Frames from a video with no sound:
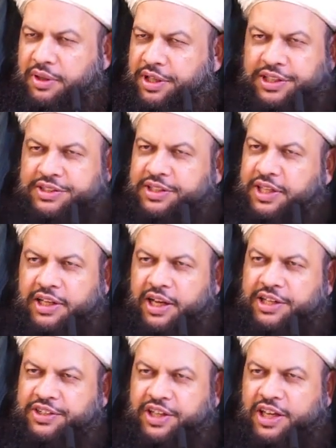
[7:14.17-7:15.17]
He said,
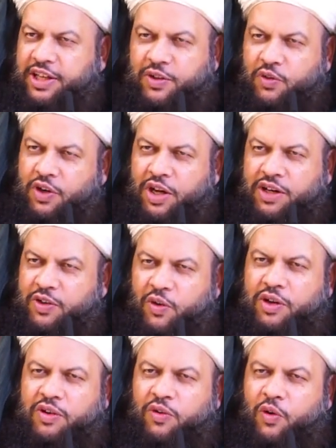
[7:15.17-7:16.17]
I said, no, not
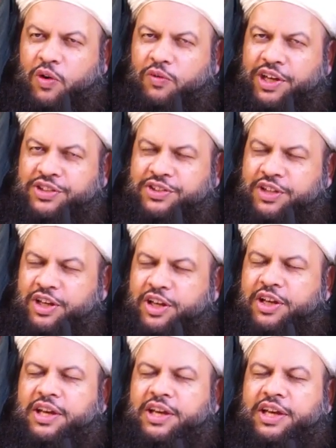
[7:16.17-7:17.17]
always.
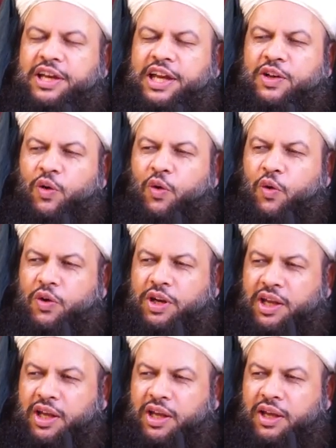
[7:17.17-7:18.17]
It
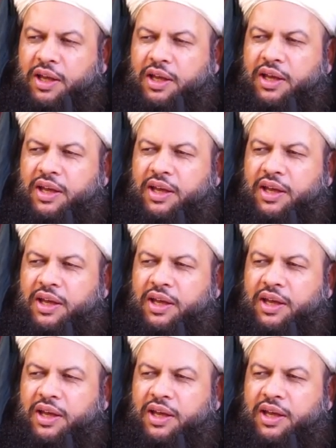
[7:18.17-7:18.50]
only